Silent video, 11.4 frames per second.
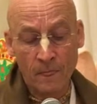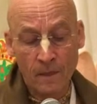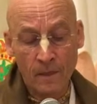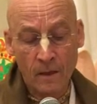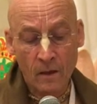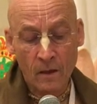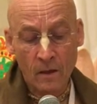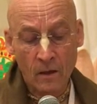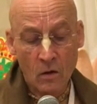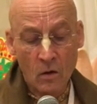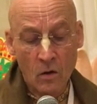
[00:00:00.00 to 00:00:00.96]

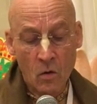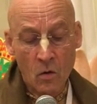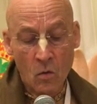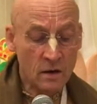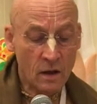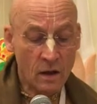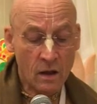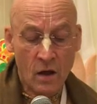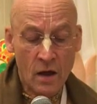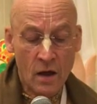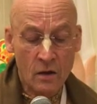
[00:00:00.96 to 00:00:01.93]
Wonder thy
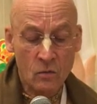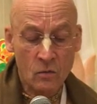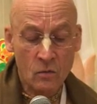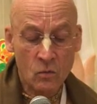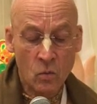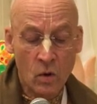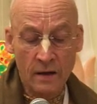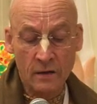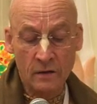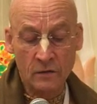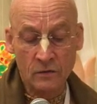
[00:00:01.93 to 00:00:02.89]
ways
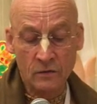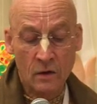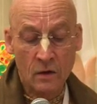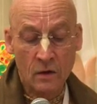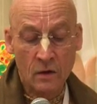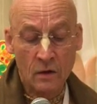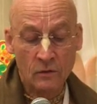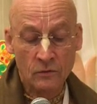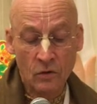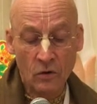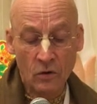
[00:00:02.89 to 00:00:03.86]
to turn our
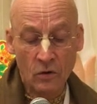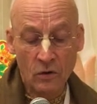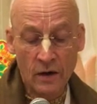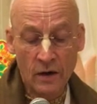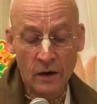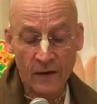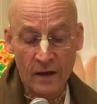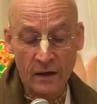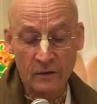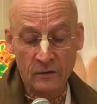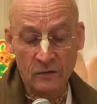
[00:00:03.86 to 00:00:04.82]
face.
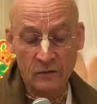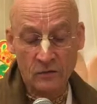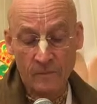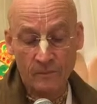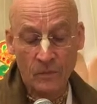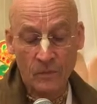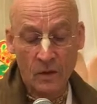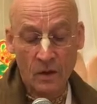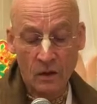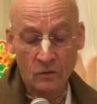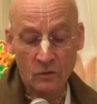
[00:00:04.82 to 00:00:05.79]
Adore
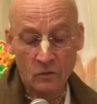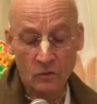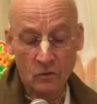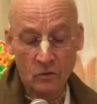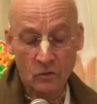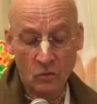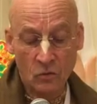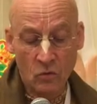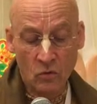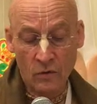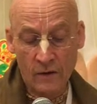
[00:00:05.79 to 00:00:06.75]
thy feet,
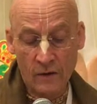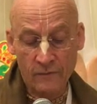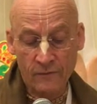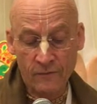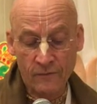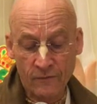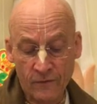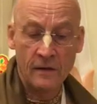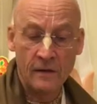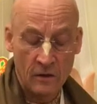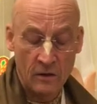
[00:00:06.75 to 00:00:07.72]
your
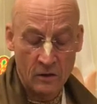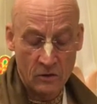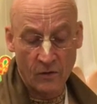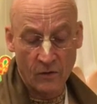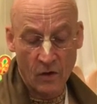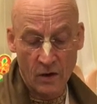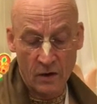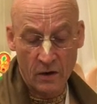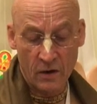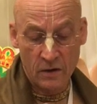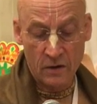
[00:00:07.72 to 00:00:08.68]
divine
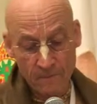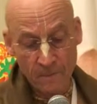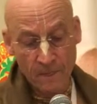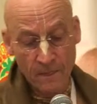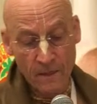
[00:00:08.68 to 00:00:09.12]
grace.